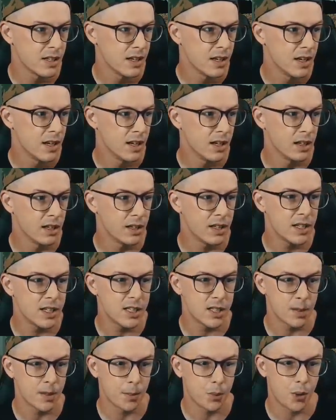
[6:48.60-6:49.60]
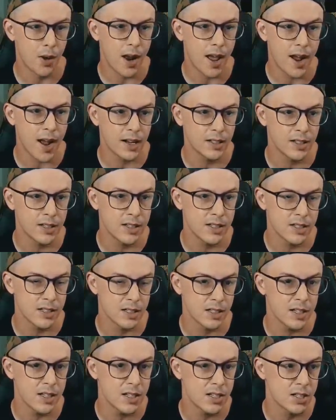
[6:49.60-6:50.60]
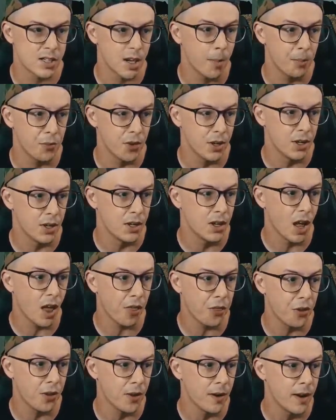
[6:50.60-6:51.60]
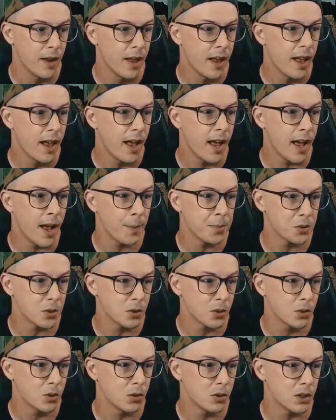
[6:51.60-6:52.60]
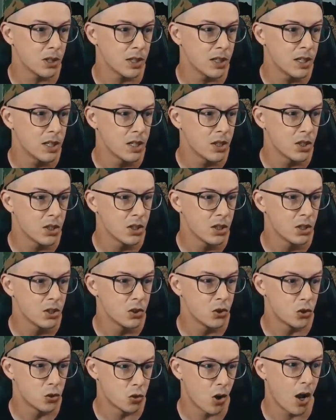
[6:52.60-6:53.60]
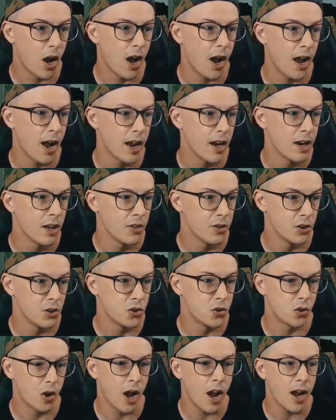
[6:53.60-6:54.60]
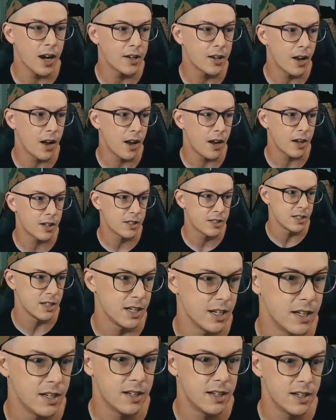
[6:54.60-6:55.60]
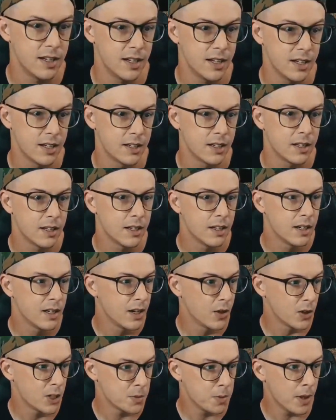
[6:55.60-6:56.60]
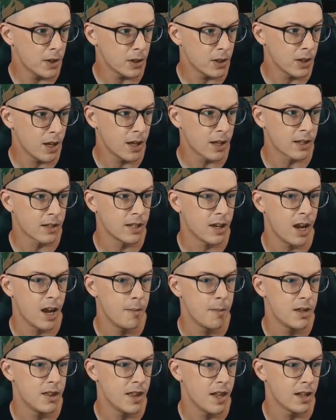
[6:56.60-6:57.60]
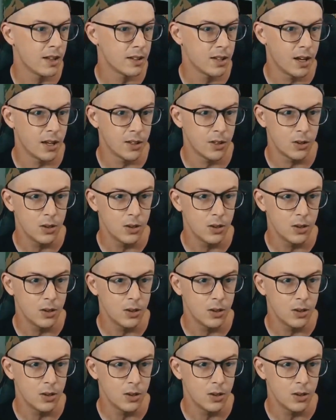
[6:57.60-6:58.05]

At least some practice, at least something. Nothing. Absolutely dry. The dry docks indeed. Now I spent a lot of time in that tunnel,